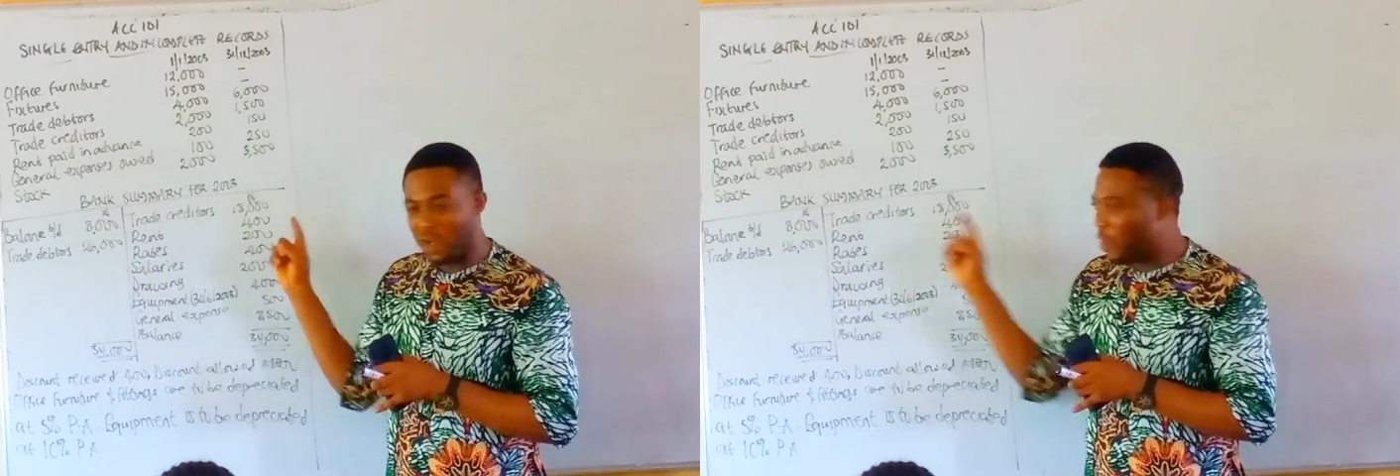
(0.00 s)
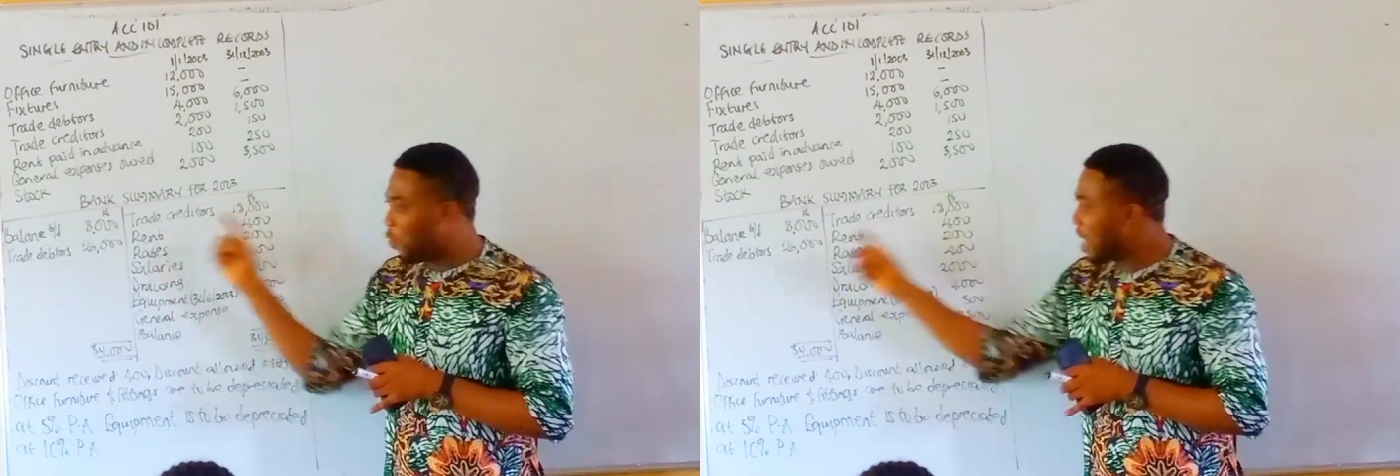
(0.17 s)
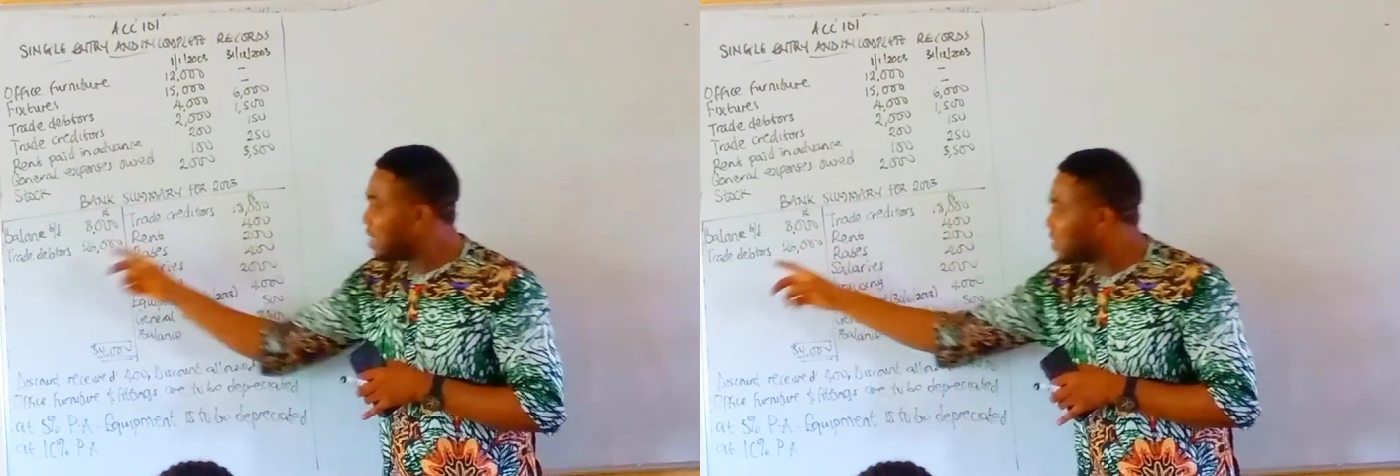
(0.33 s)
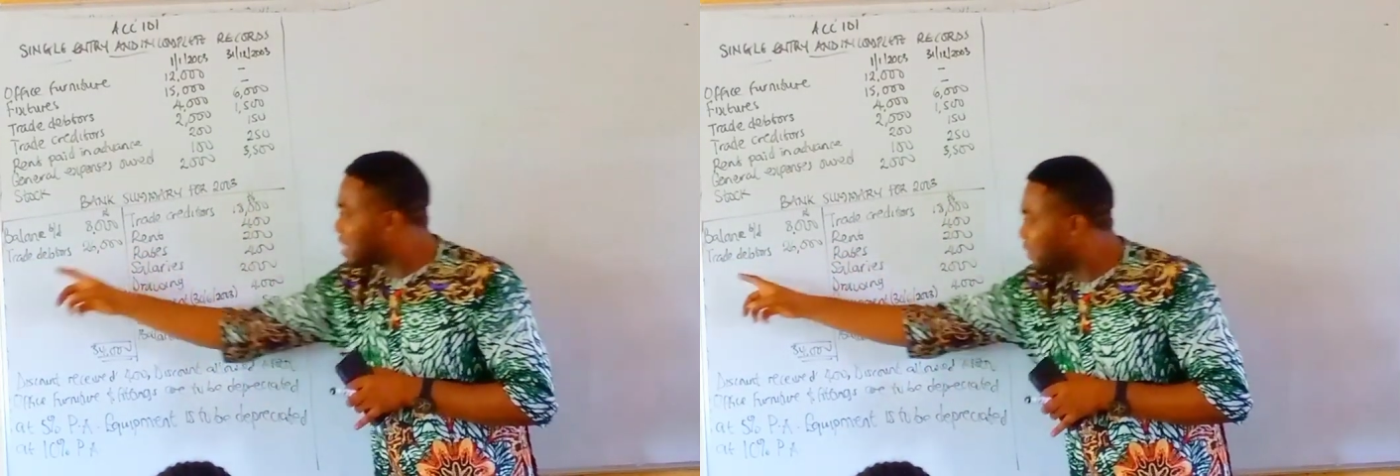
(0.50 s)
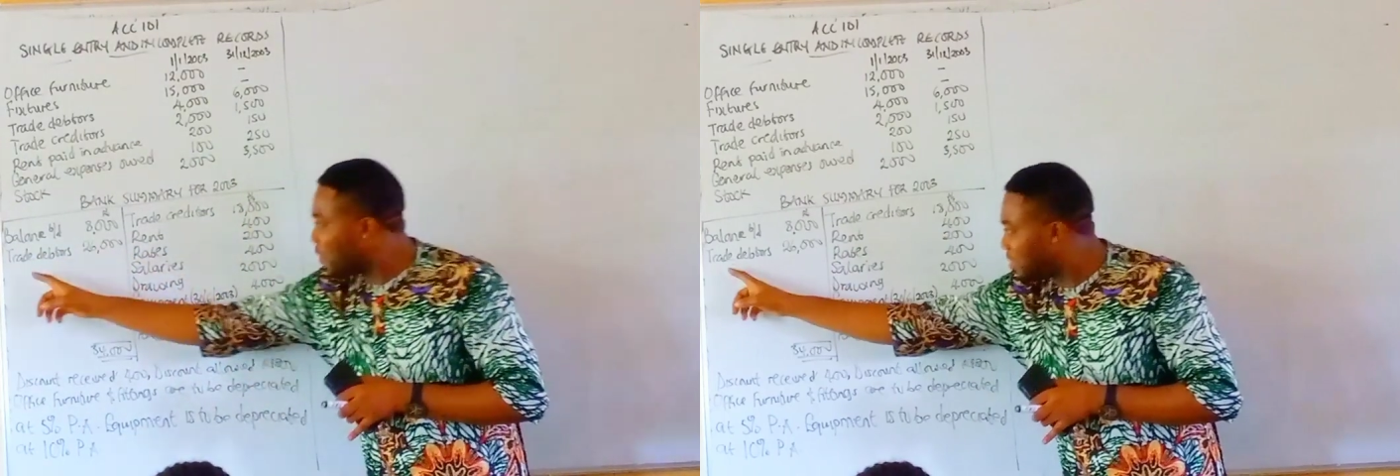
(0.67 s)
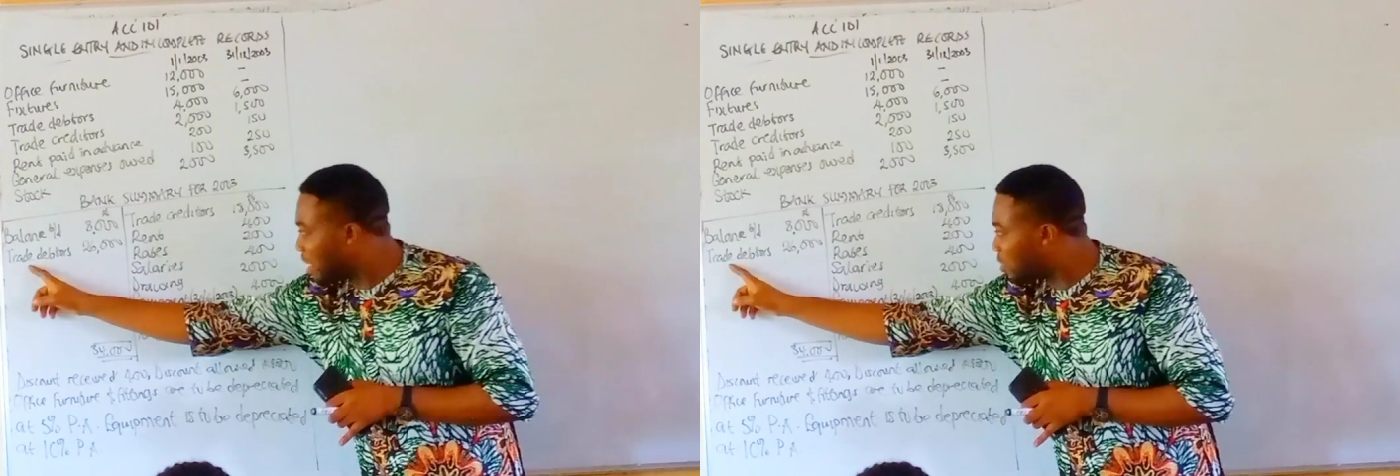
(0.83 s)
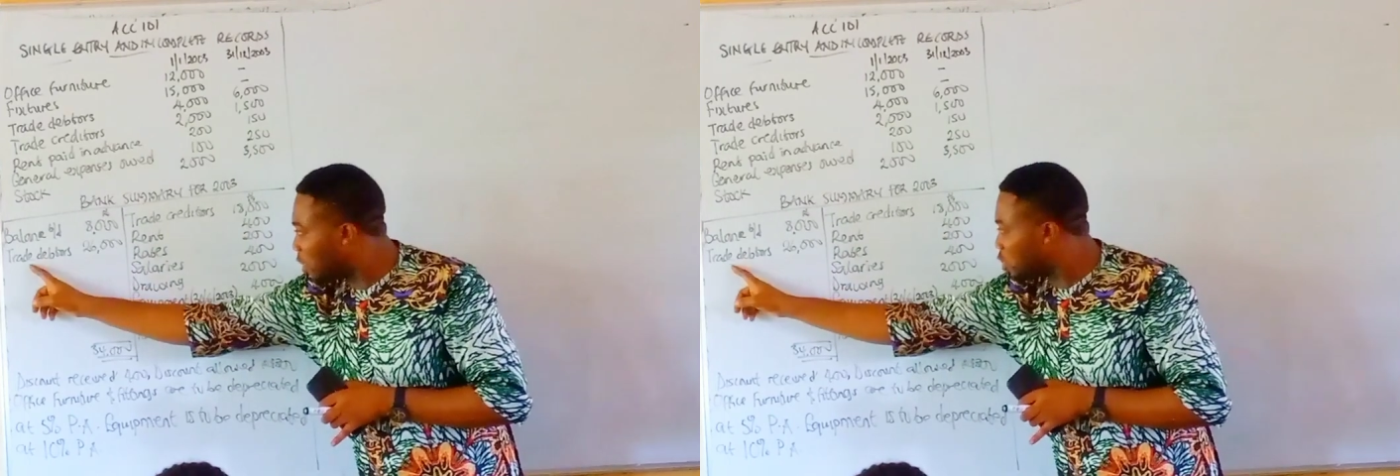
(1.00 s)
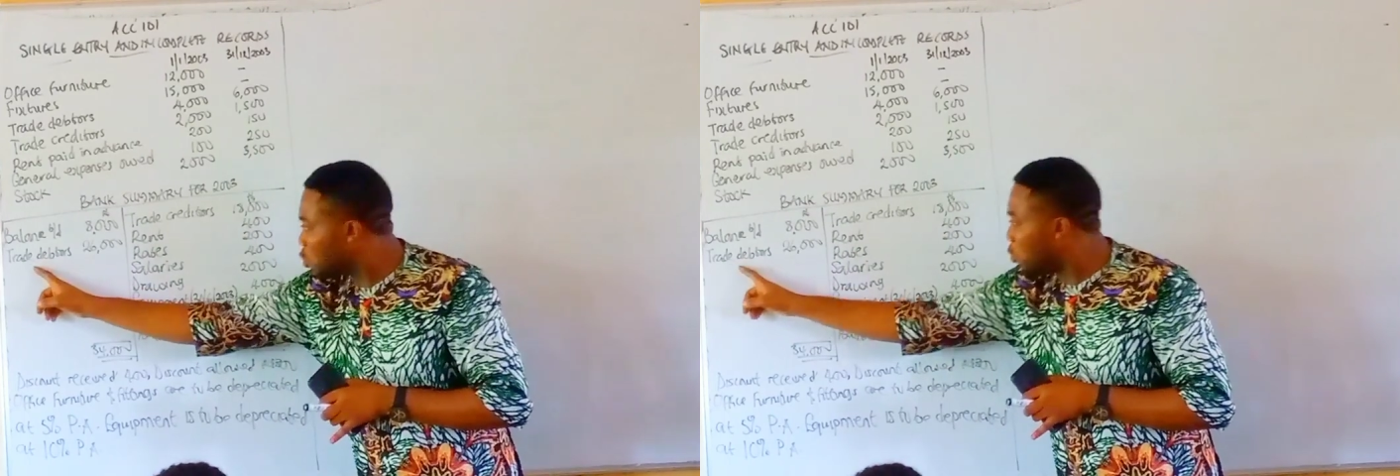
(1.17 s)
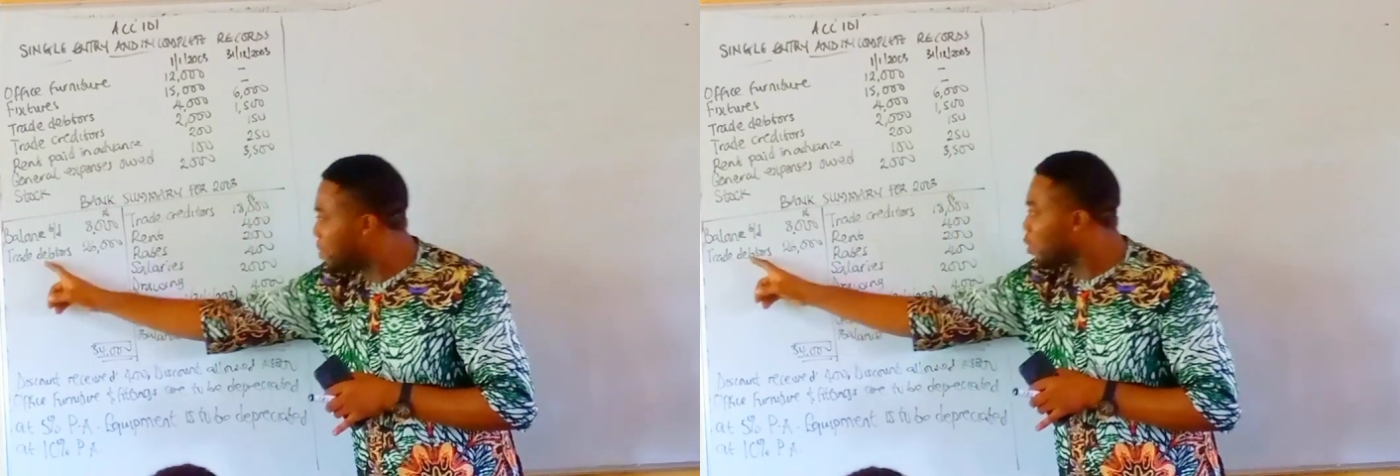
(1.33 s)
While the receipt from debtors will be